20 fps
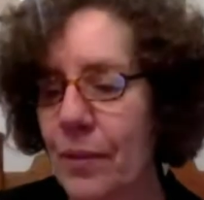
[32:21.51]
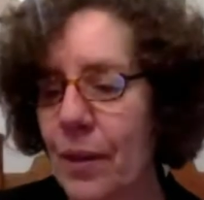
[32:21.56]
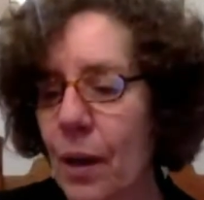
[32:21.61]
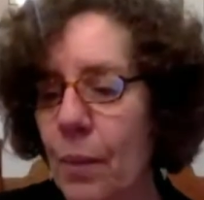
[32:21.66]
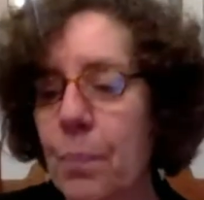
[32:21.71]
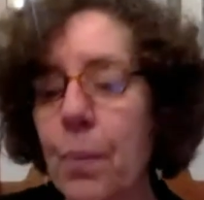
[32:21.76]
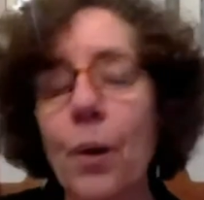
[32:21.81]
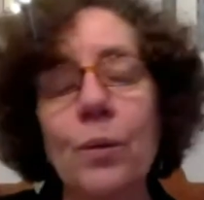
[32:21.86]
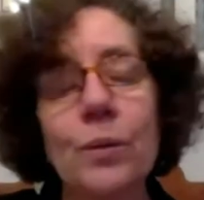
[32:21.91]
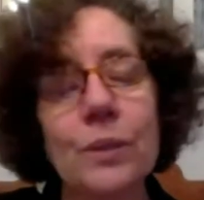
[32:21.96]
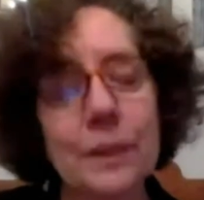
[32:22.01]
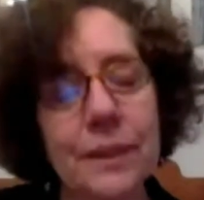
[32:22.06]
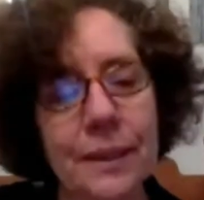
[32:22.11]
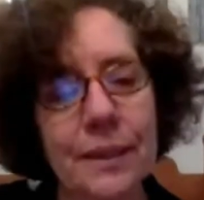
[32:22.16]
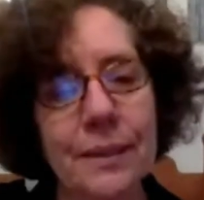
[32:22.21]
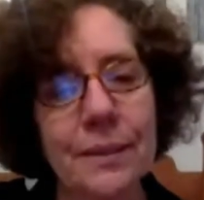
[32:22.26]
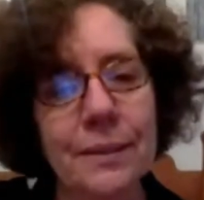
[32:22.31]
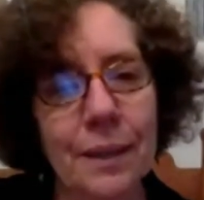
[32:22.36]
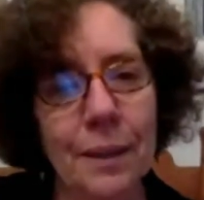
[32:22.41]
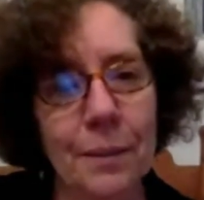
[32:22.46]
opposed
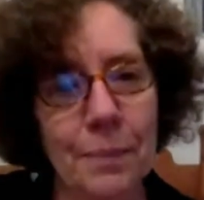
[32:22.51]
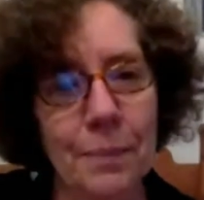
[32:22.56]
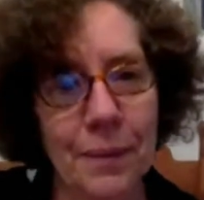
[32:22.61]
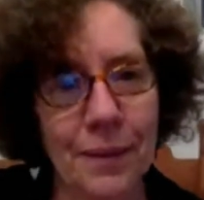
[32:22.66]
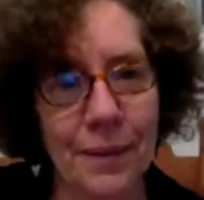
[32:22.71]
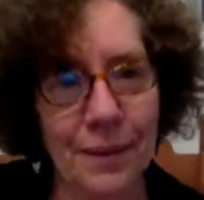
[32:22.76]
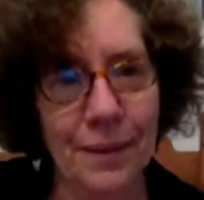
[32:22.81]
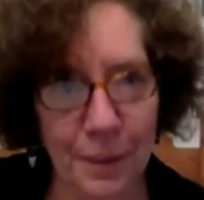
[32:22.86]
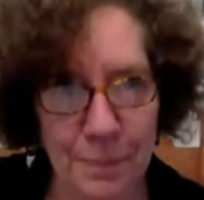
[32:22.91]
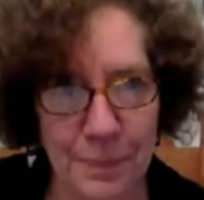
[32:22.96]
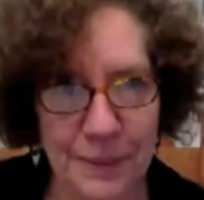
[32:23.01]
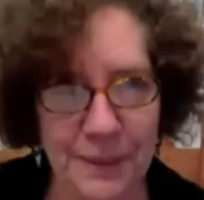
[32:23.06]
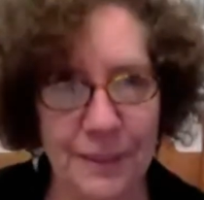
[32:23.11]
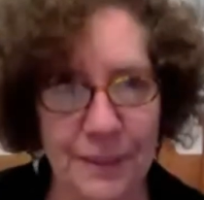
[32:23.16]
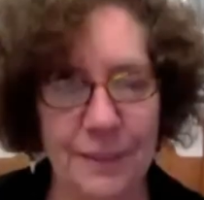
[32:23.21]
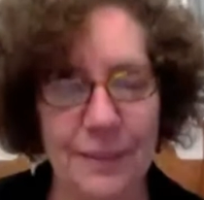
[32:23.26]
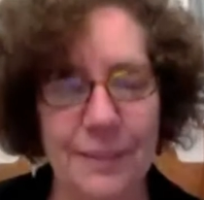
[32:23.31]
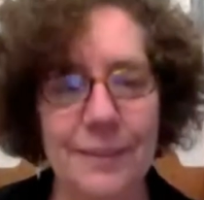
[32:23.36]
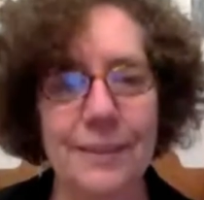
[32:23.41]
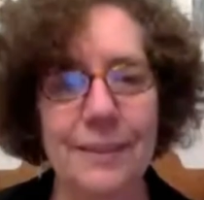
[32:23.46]
it up, up
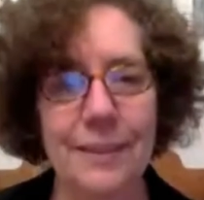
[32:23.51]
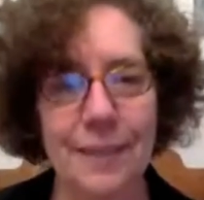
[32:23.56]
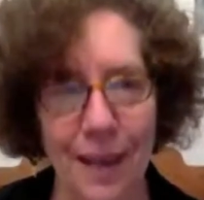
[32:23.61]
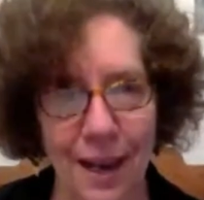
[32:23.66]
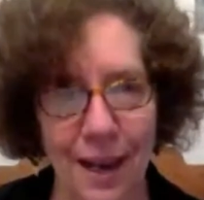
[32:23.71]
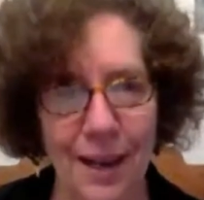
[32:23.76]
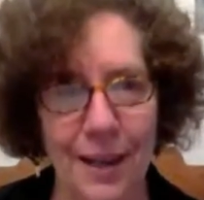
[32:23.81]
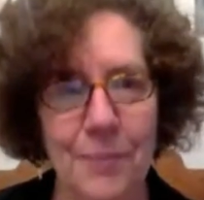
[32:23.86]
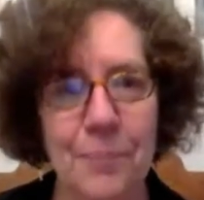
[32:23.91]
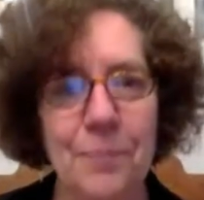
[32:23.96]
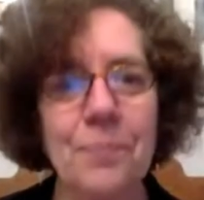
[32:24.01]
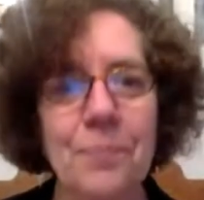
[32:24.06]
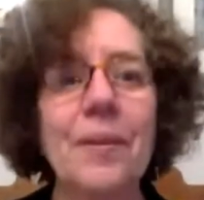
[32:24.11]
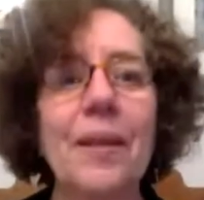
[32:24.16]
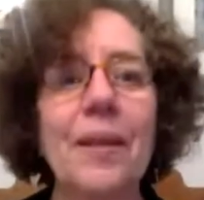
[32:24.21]
until this time.